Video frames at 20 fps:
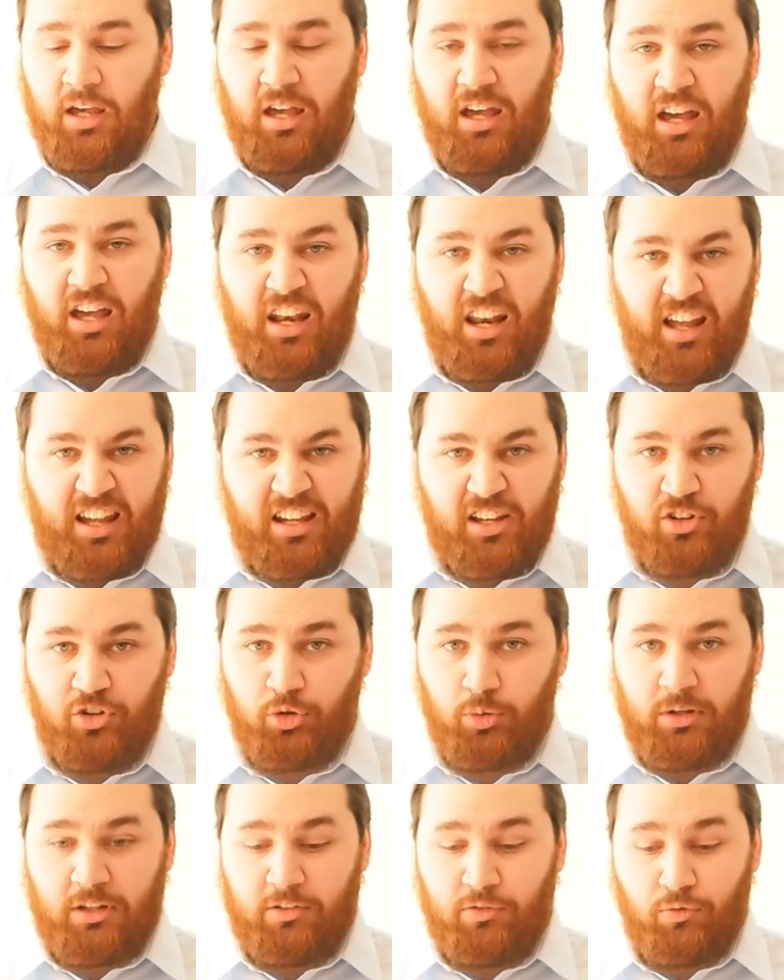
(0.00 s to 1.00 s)
and I can do
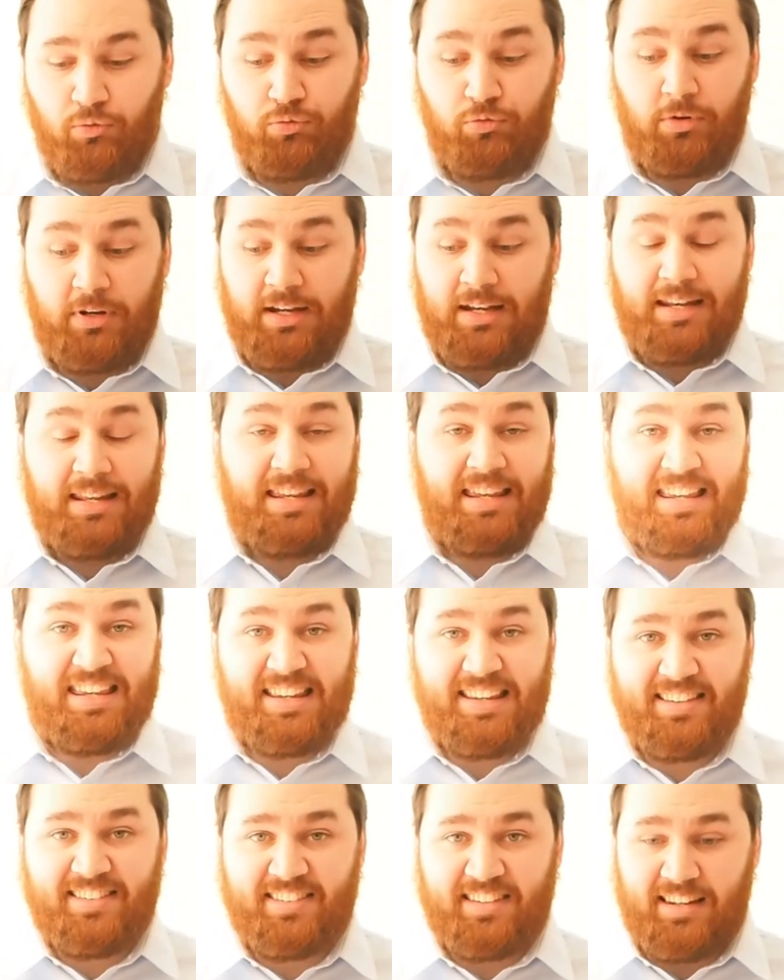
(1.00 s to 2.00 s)
it really
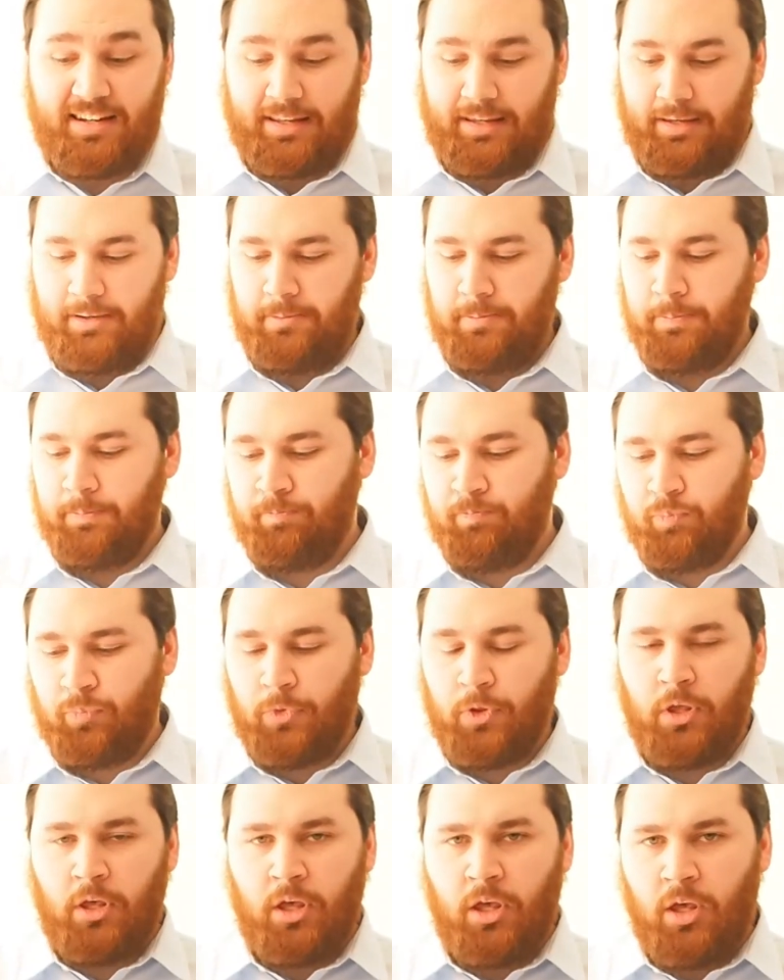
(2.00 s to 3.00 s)
easily.
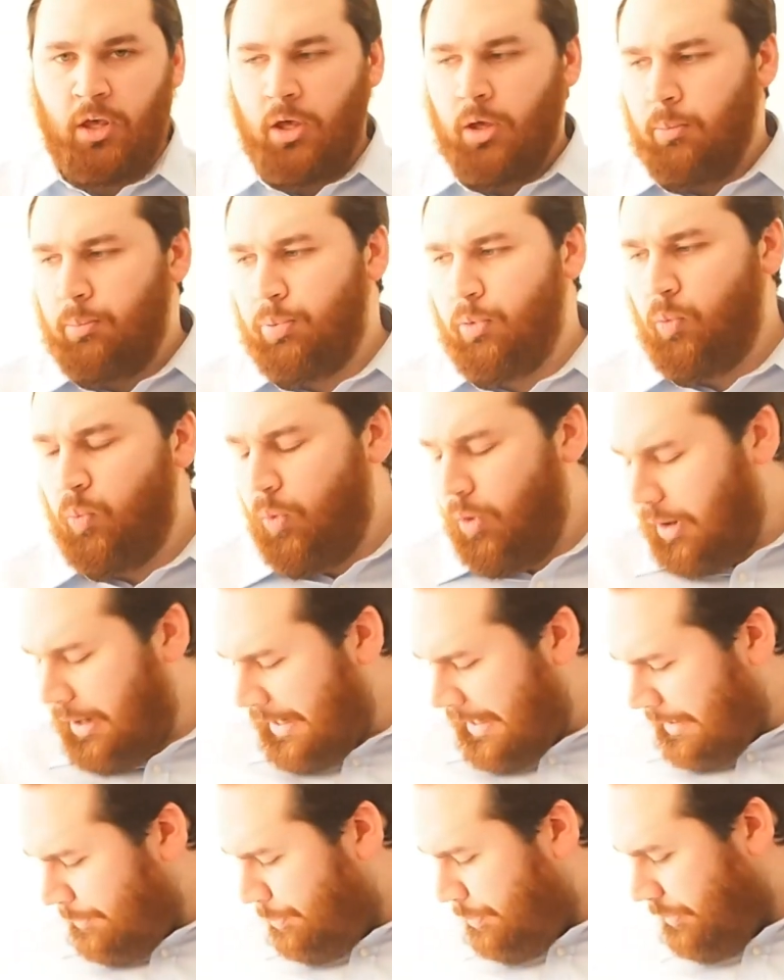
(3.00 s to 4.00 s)
But what
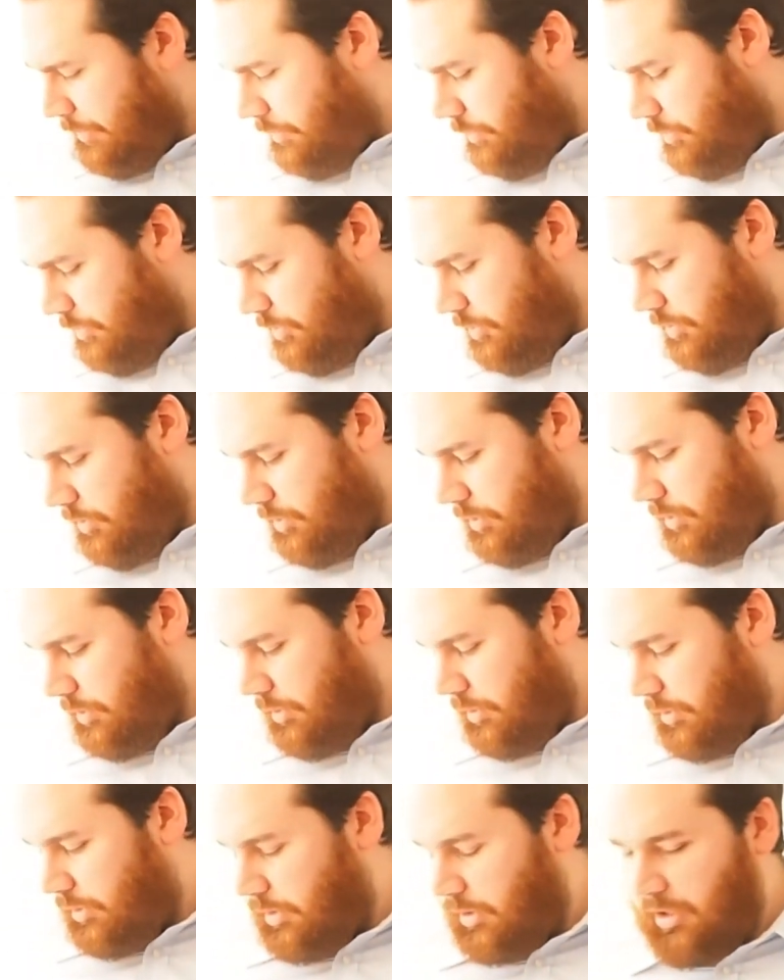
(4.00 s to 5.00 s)
happens
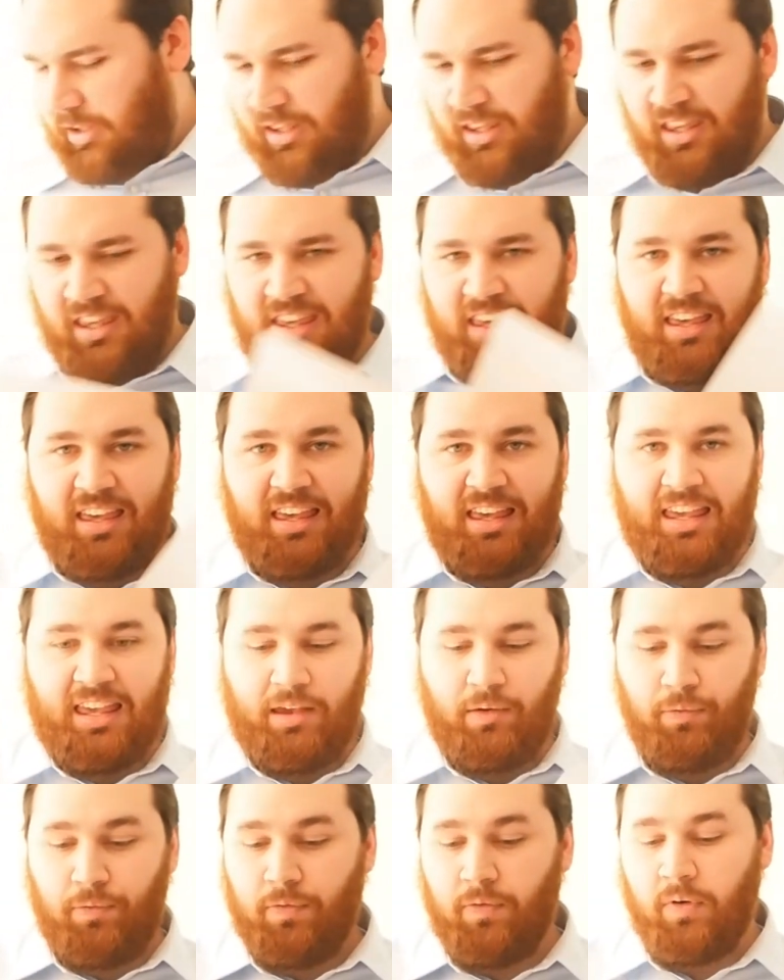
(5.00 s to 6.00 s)
if
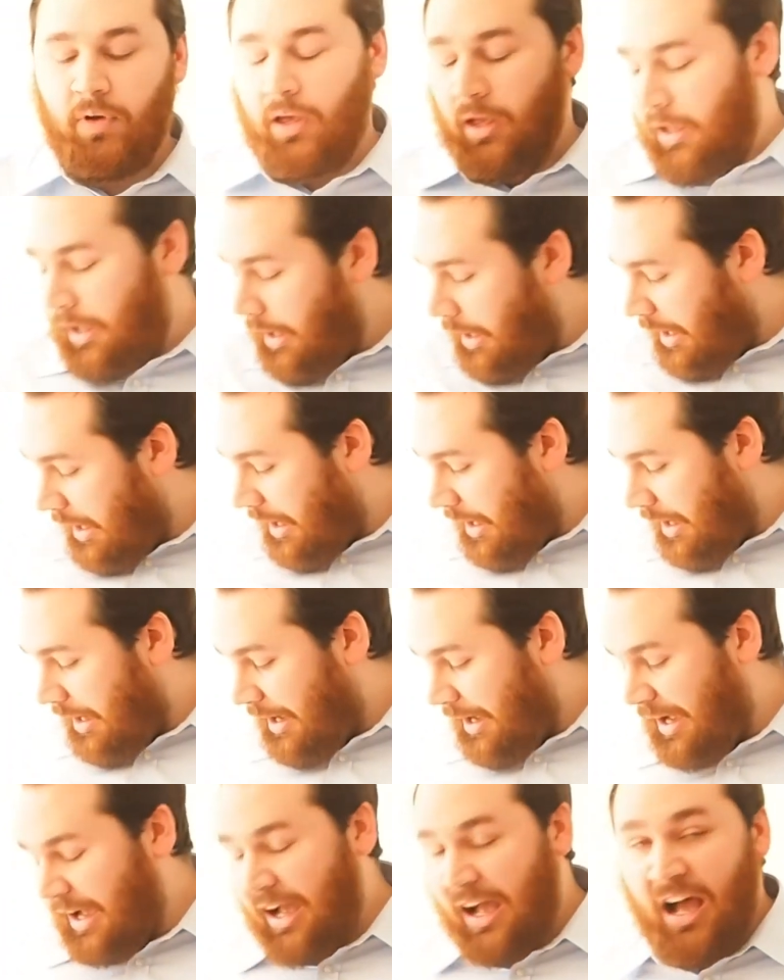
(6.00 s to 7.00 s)

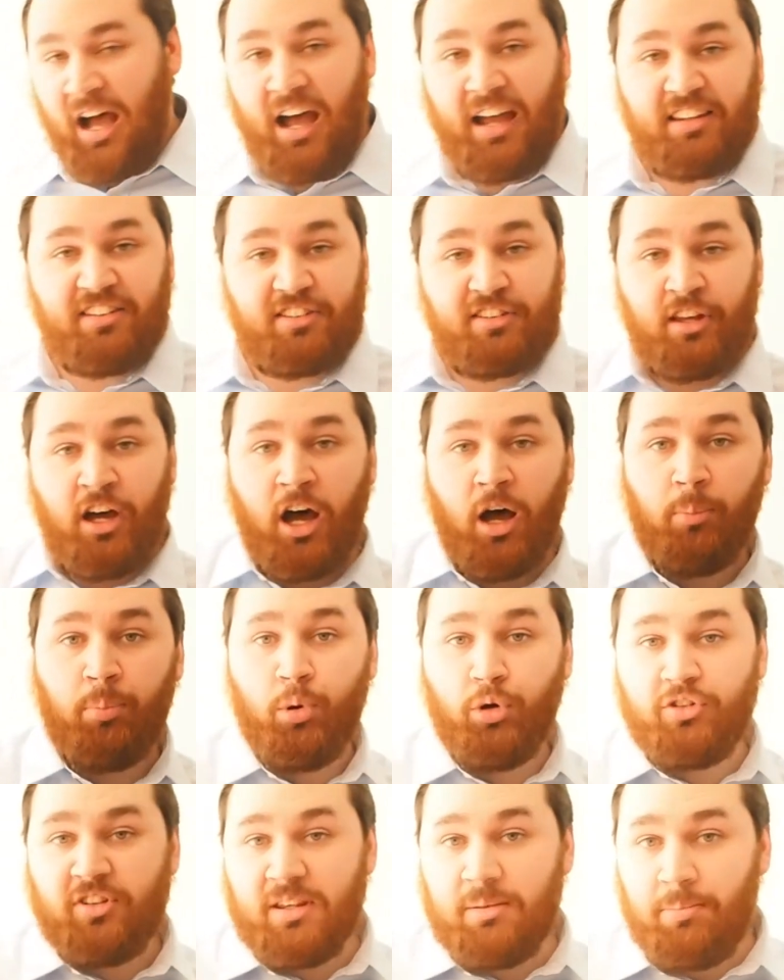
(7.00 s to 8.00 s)
I start
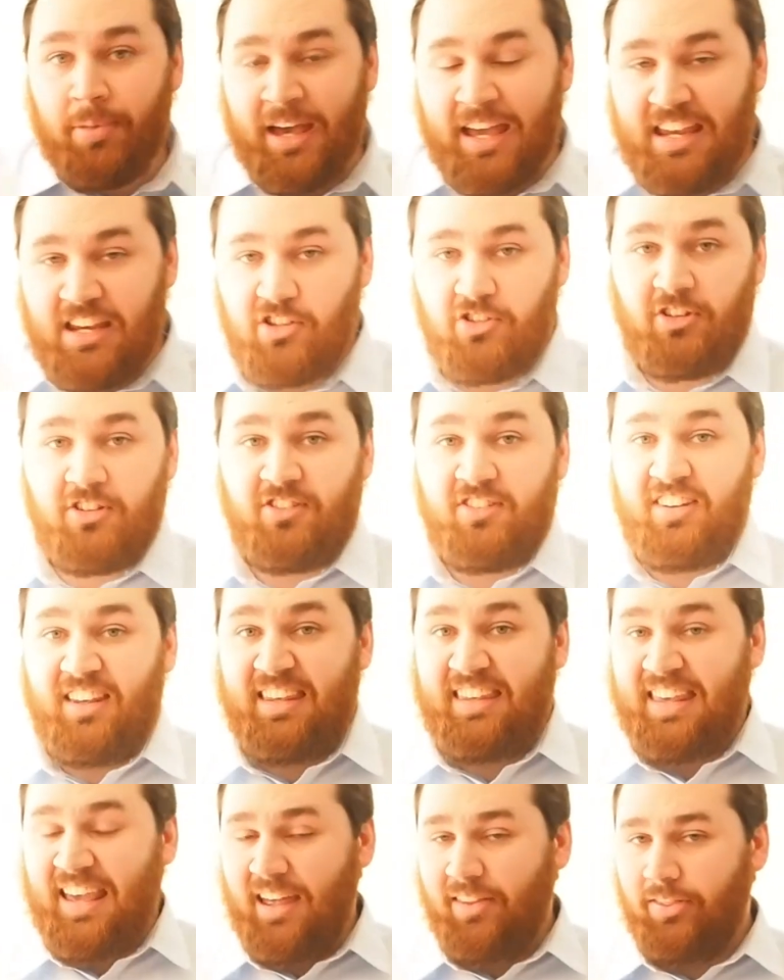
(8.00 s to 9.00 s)
putting pages
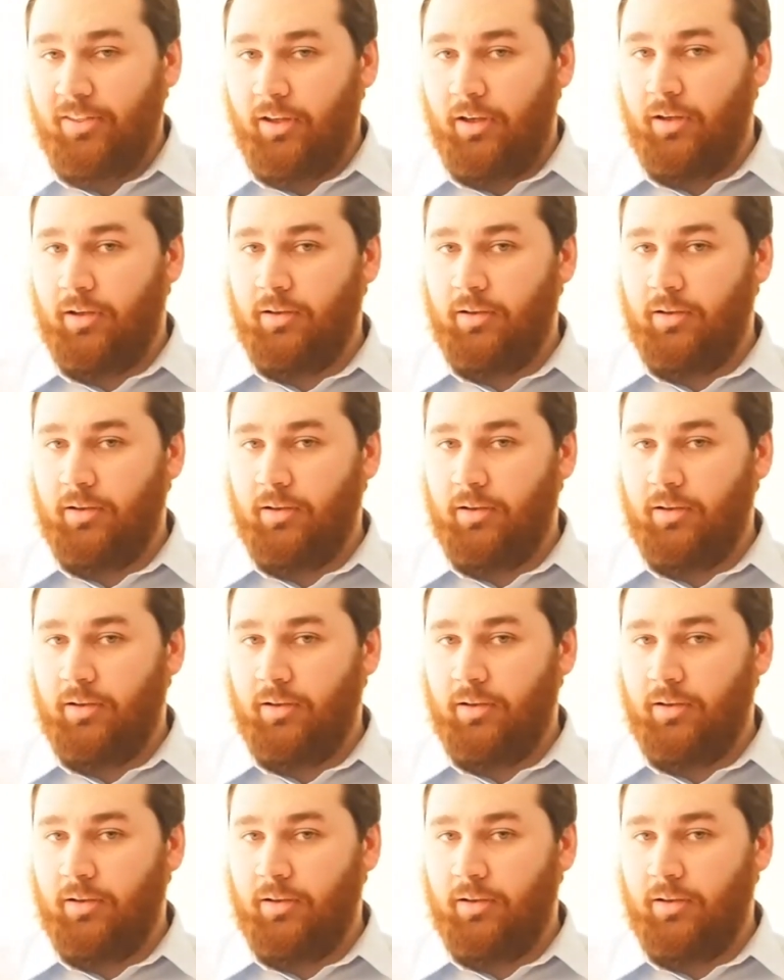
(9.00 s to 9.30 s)
together?